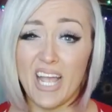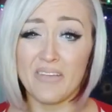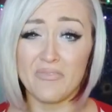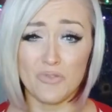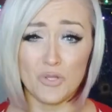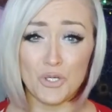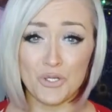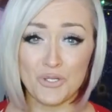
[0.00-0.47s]

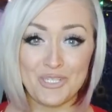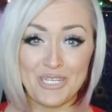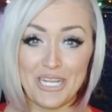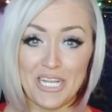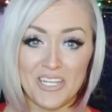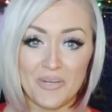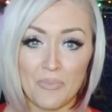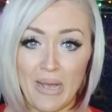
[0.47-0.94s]
I've learned
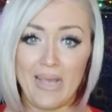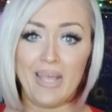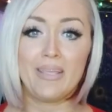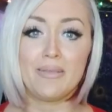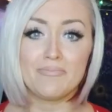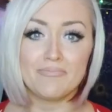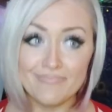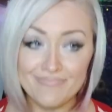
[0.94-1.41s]
in
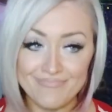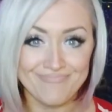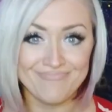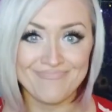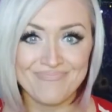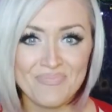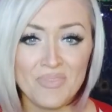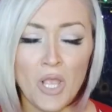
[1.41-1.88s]
my,
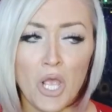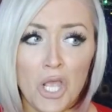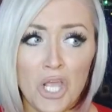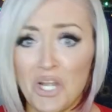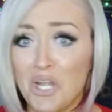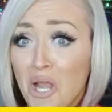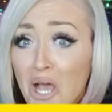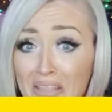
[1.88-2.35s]

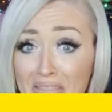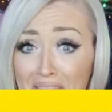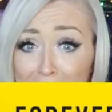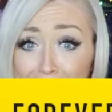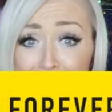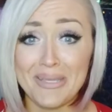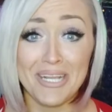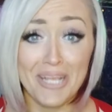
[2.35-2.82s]
not
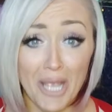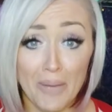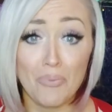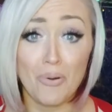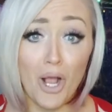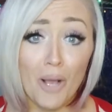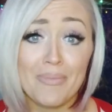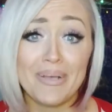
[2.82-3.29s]
that many, I
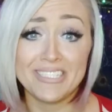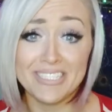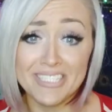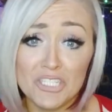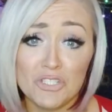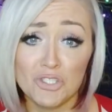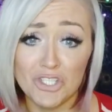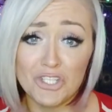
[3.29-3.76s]
promise,
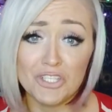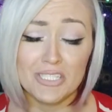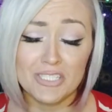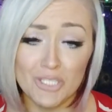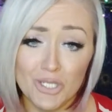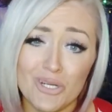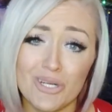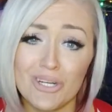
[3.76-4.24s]
years on
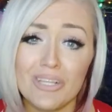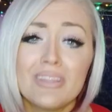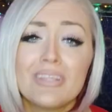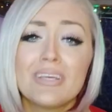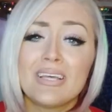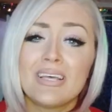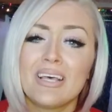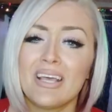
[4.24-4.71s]
this earth,
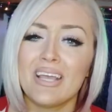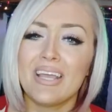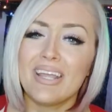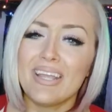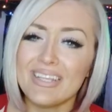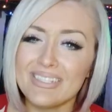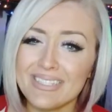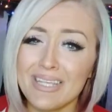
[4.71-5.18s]

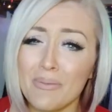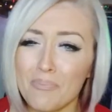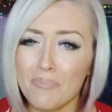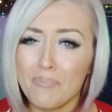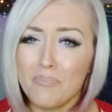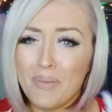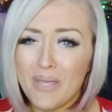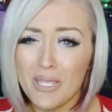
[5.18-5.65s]
it's that
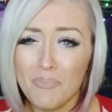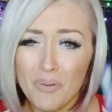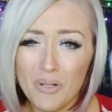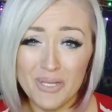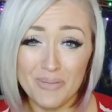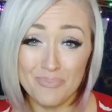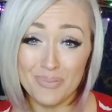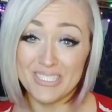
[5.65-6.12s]

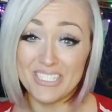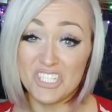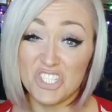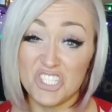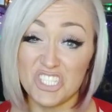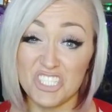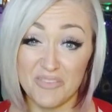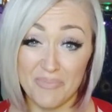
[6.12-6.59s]
people in
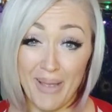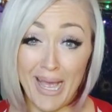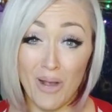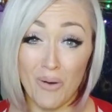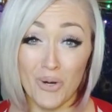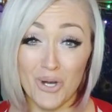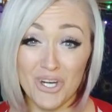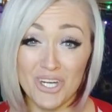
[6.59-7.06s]
positions of
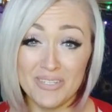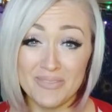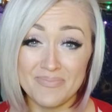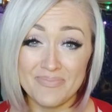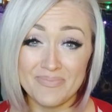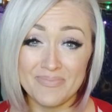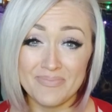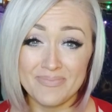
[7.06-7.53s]
power
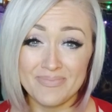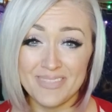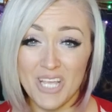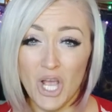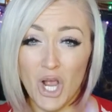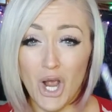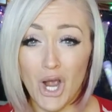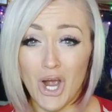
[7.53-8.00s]

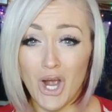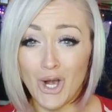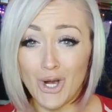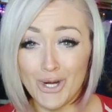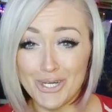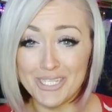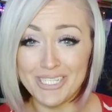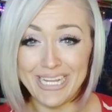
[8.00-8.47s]

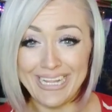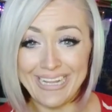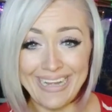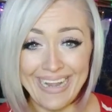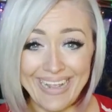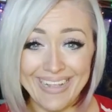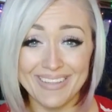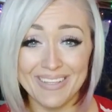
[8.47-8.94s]
aren't
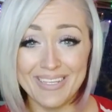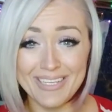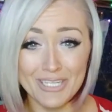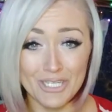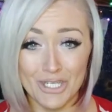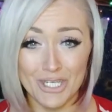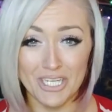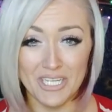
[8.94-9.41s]
innately
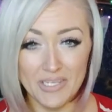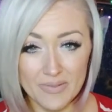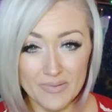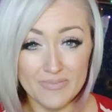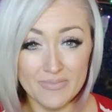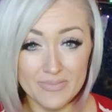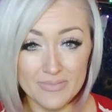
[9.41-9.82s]
good.